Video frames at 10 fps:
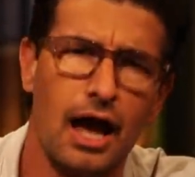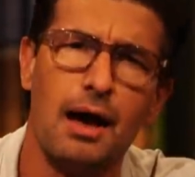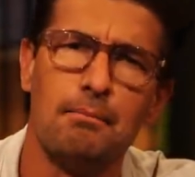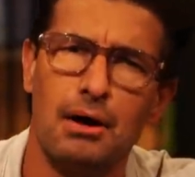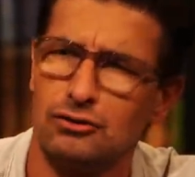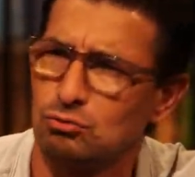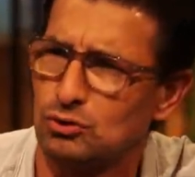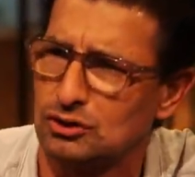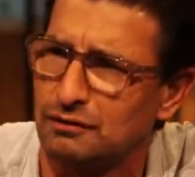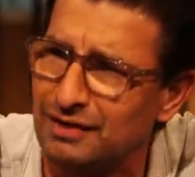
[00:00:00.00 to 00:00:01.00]
a month
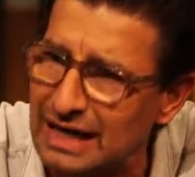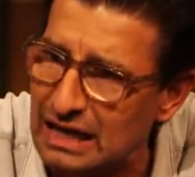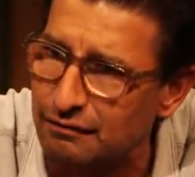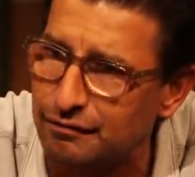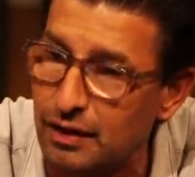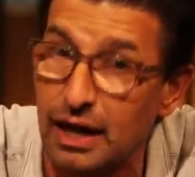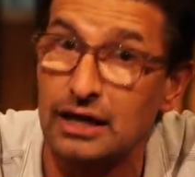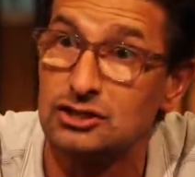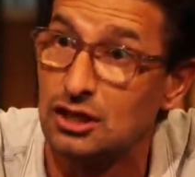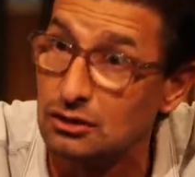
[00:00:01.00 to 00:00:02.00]
worth of leave.
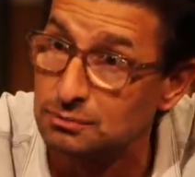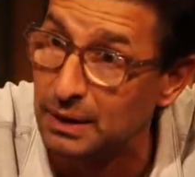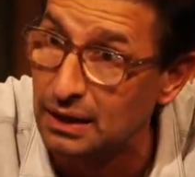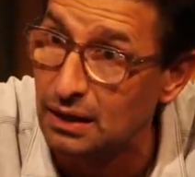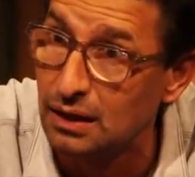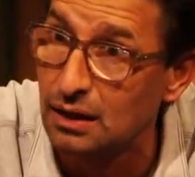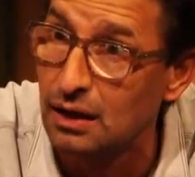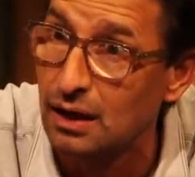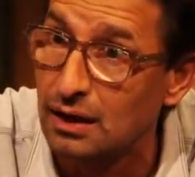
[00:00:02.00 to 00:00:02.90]
Excuse me? Yeah.